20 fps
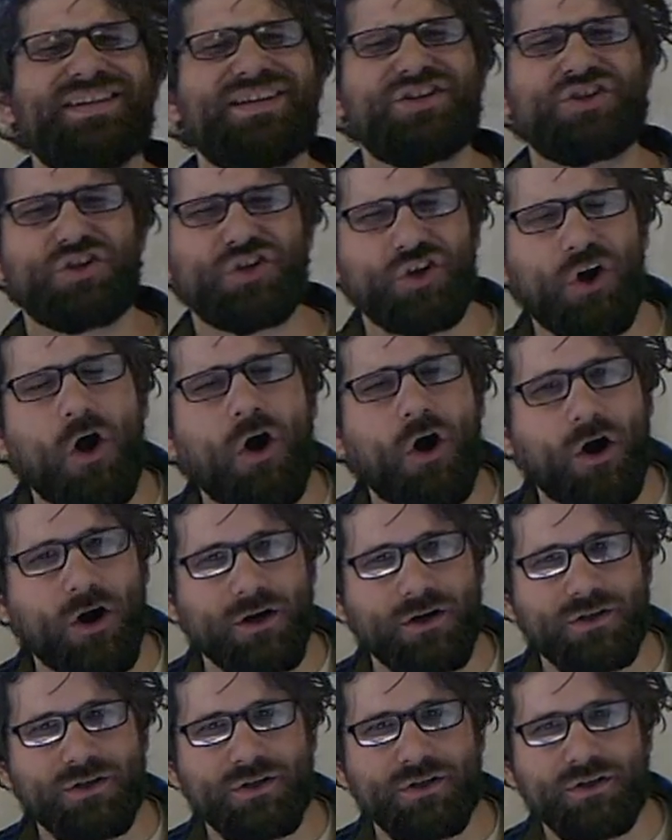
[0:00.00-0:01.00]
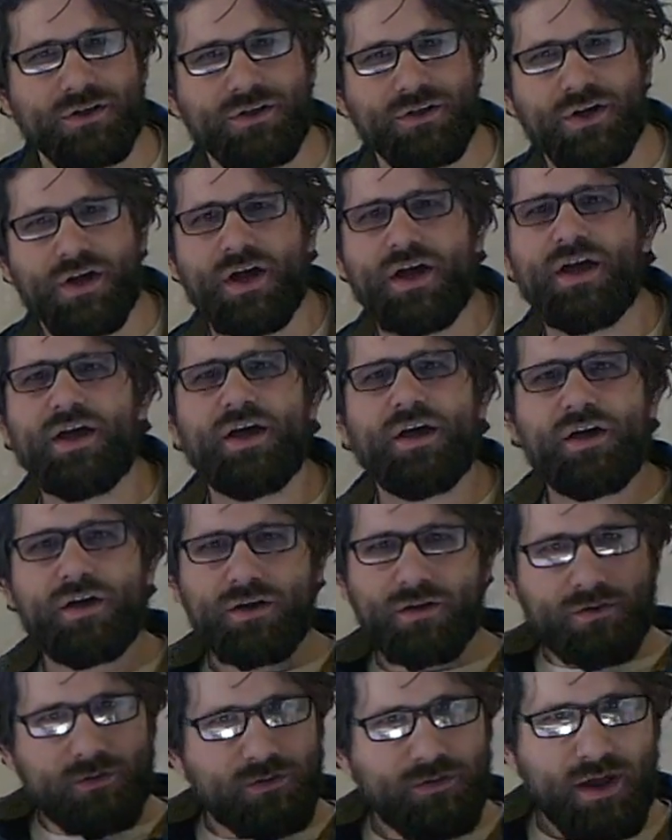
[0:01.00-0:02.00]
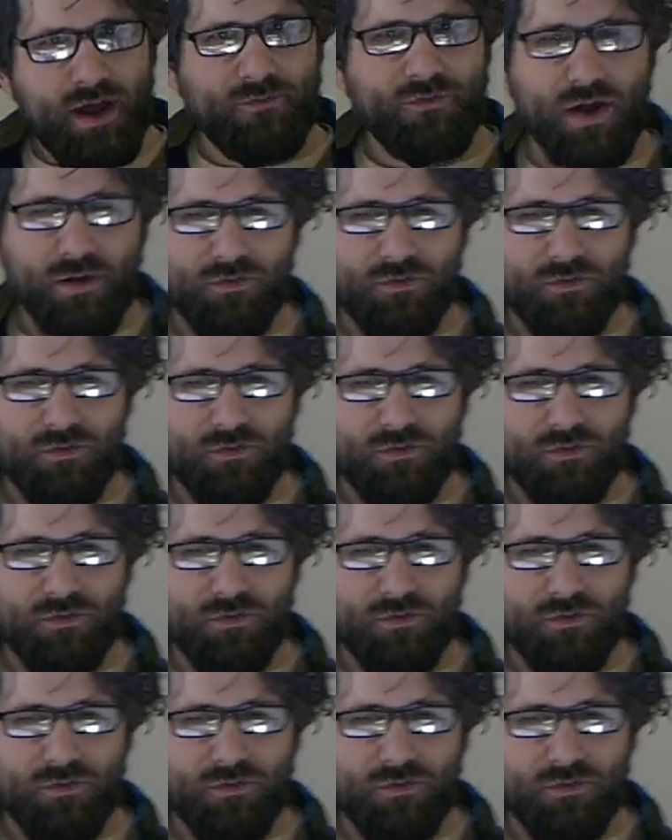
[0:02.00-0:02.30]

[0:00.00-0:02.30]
say charge? Have you